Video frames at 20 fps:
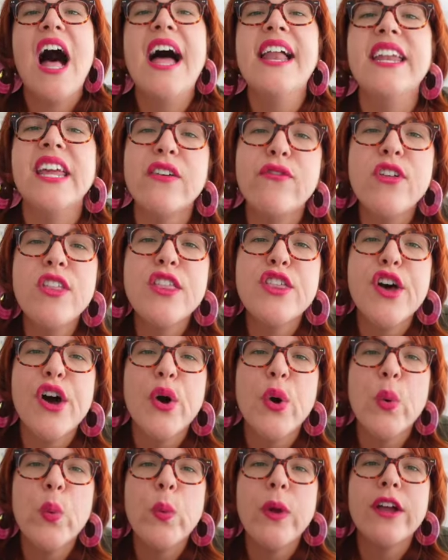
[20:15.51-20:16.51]
And even
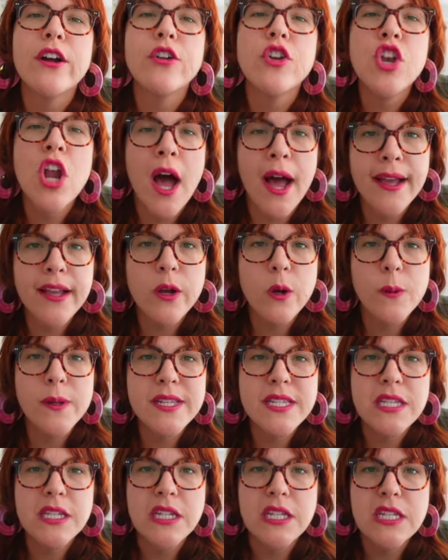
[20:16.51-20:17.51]
though we are not
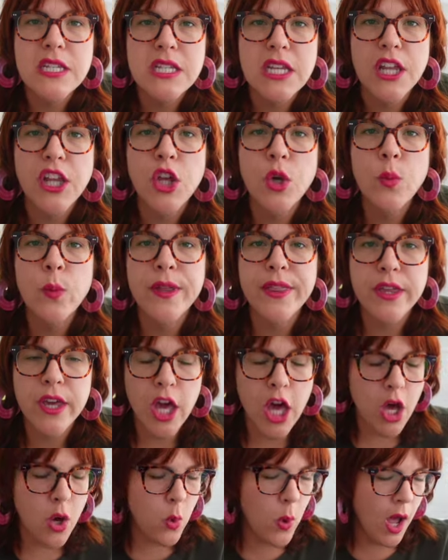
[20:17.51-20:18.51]
going to continue with
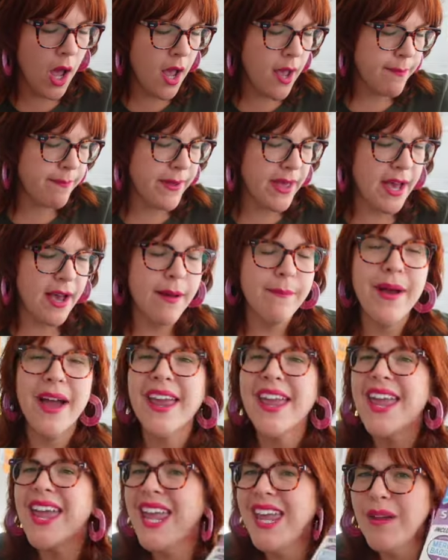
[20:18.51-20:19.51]
co op, um,
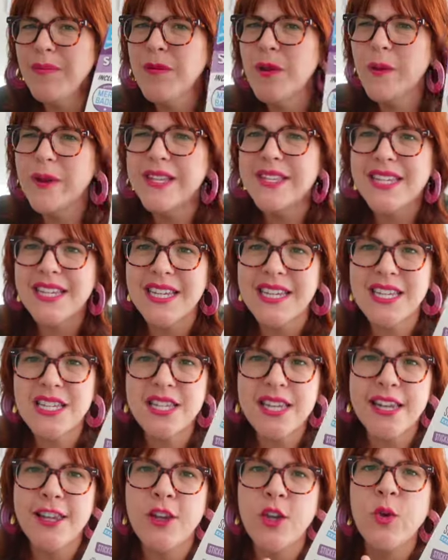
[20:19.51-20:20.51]
I am going to
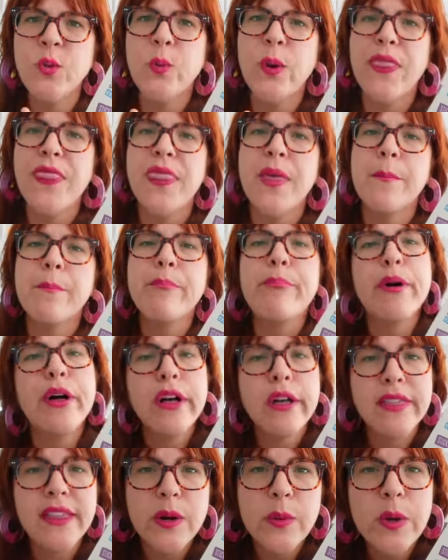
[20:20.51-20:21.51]
continue with the
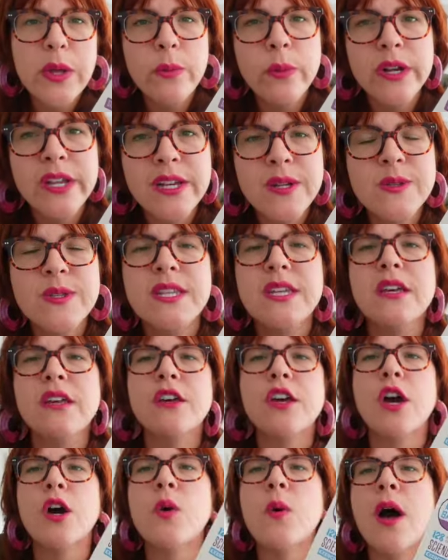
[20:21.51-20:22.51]
book that we were using
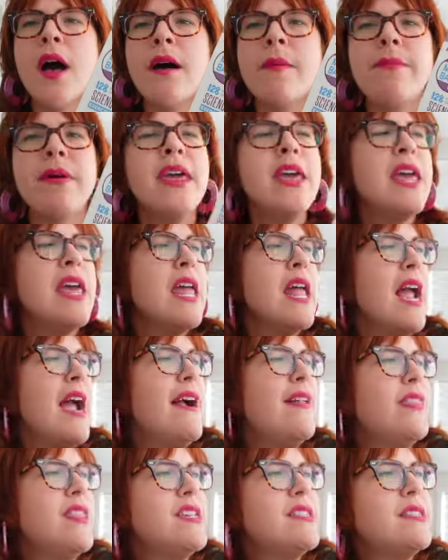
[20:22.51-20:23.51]
in co op.
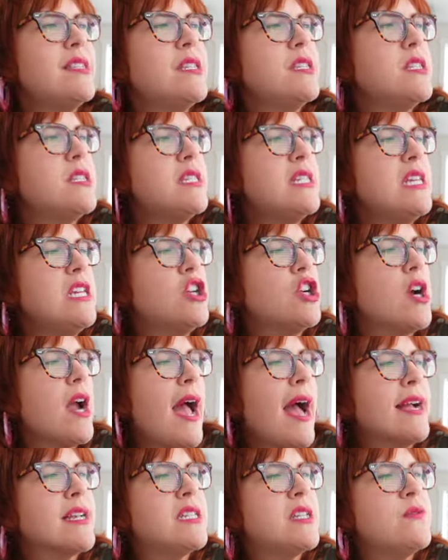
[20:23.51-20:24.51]
And this is
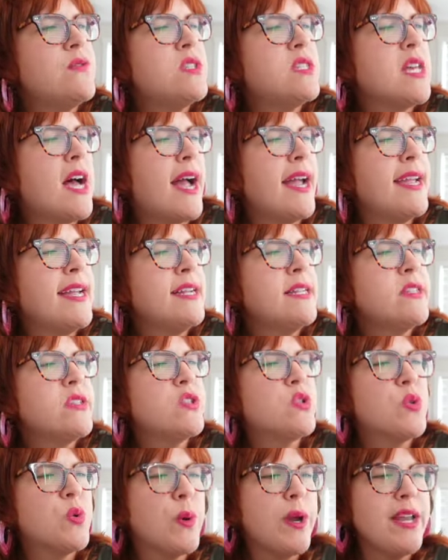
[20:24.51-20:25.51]
TinkerActive
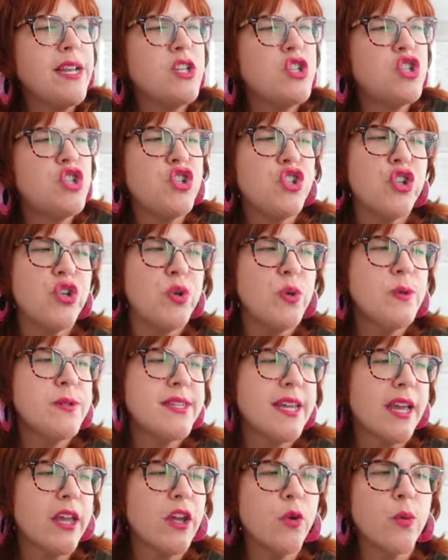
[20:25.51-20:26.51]
Science, grade two,
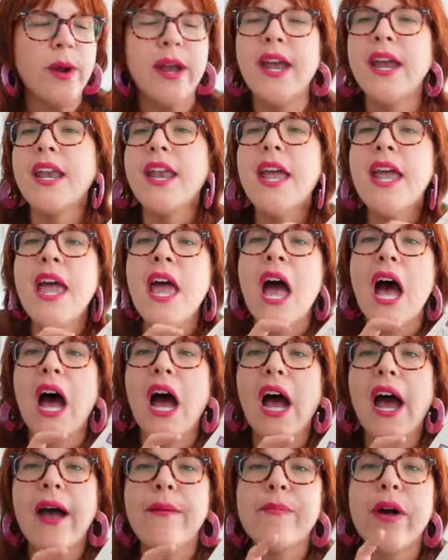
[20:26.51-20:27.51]
second grade.
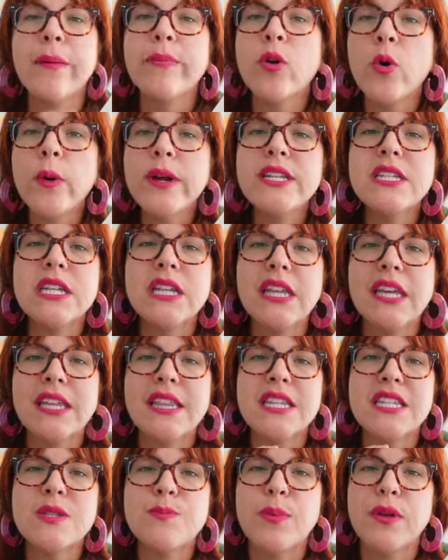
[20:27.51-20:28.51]
Um, I'm going to link
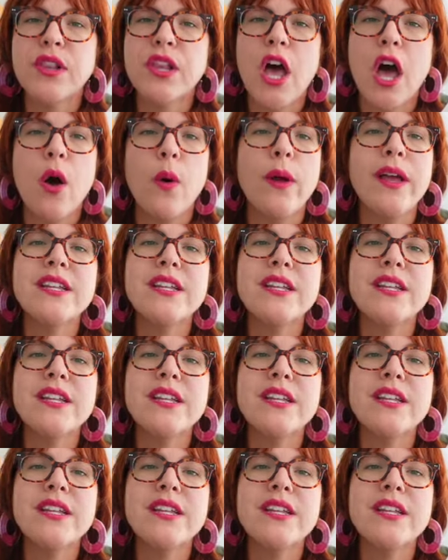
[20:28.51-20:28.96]
this below.